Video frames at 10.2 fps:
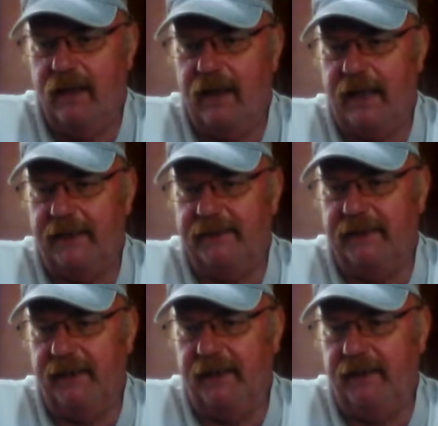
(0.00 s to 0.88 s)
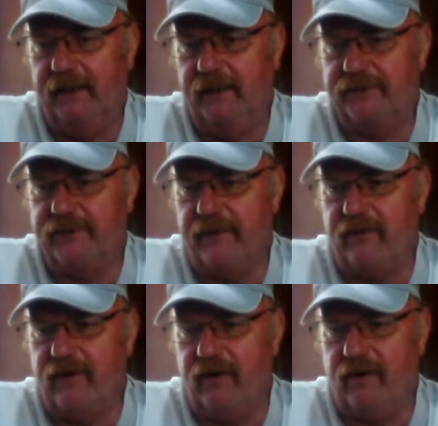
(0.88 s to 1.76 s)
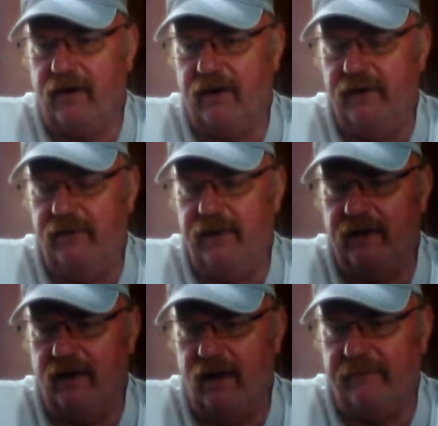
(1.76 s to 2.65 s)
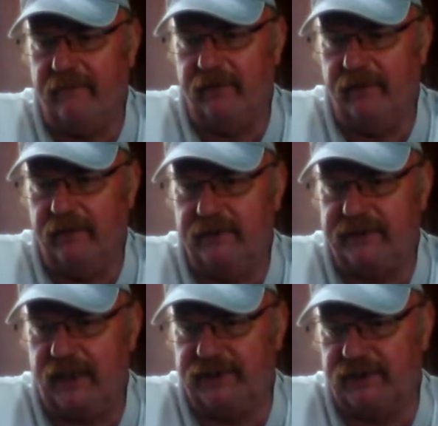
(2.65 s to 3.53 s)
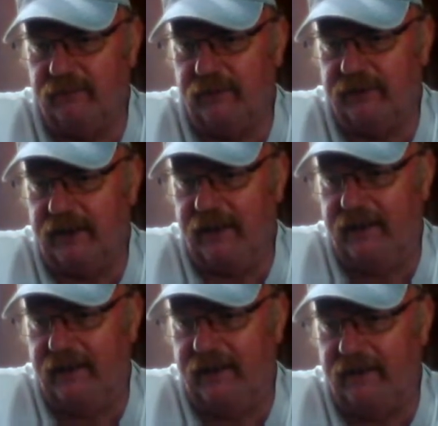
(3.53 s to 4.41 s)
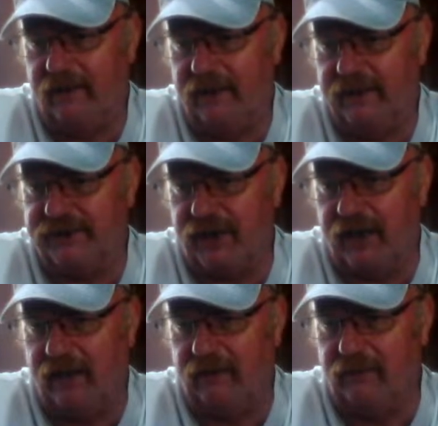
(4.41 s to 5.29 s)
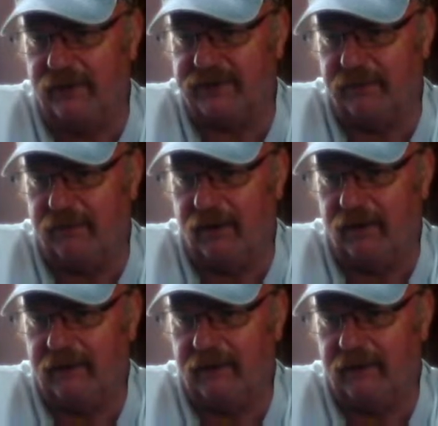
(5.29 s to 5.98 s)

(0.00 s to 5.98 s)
Andy, Trevor Kirk, are you in conversation with the idiot on his channel? Question mark.